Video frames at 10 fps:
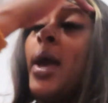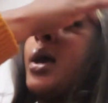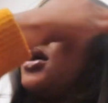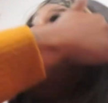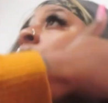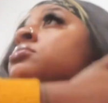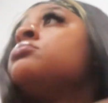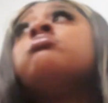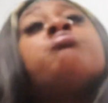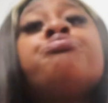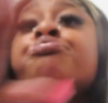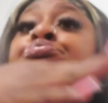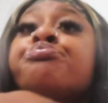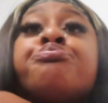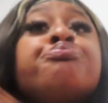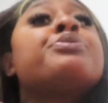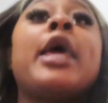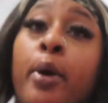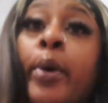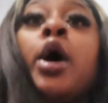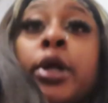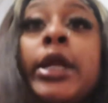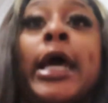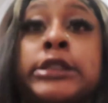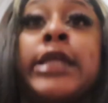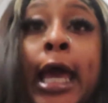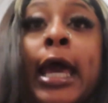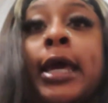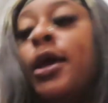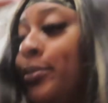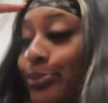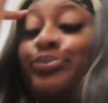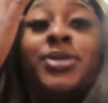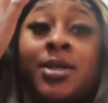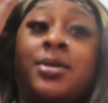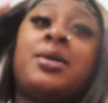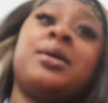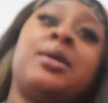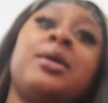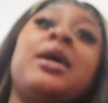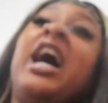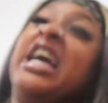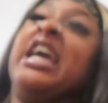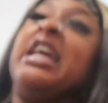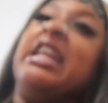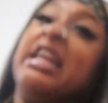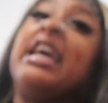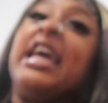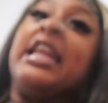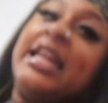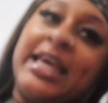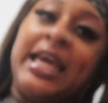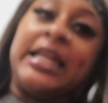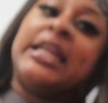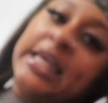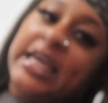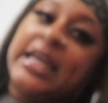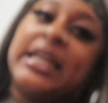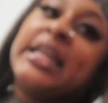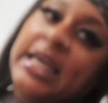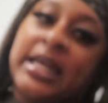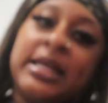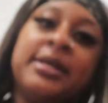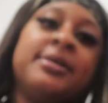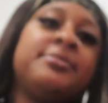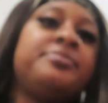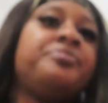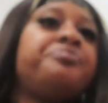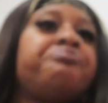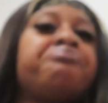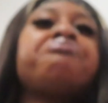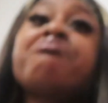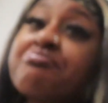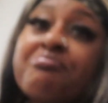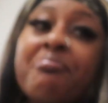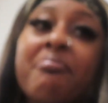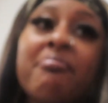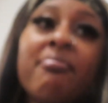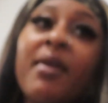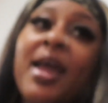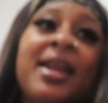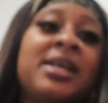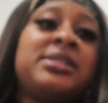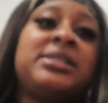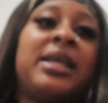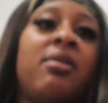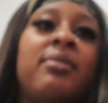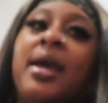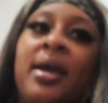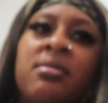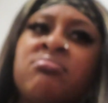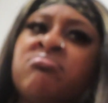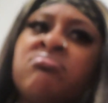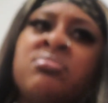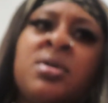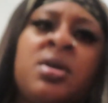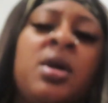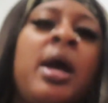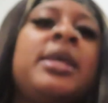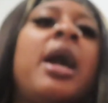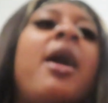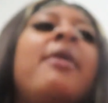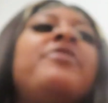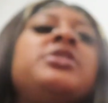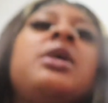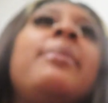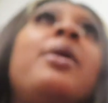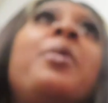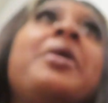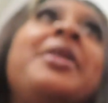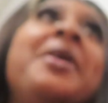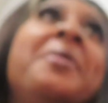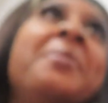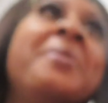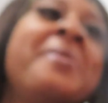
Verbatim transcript: Okay. and if it don't tomorrow, it, it will the next day. Cause I'ma try again and again and again and again. And again. busy. And just that on that. Y'all, I'm gonna start back working out.